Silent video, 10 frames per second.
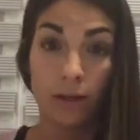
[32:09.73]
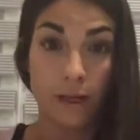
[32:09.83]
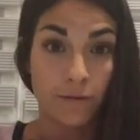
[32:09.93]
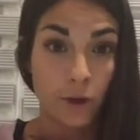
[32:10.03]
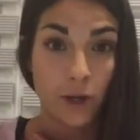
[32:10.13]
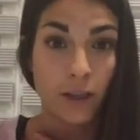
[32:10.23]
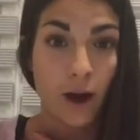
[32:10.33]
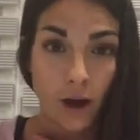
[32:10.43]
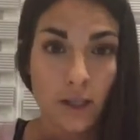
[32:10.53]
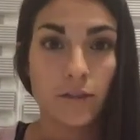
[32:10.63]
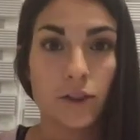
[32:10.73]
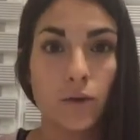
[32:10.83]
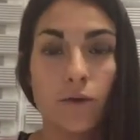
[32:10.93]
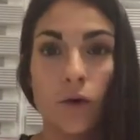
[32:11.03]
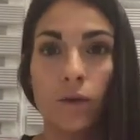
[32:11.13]
if you're in our
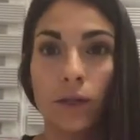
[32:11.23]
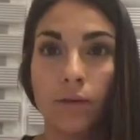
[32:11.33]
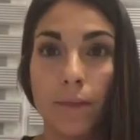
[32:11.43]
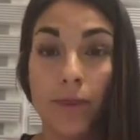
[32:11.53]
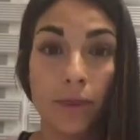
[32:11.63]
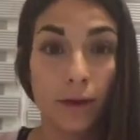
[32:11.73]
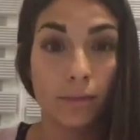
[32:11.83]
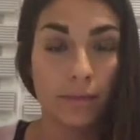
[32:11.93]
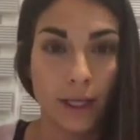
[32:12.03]
division, we've only met them,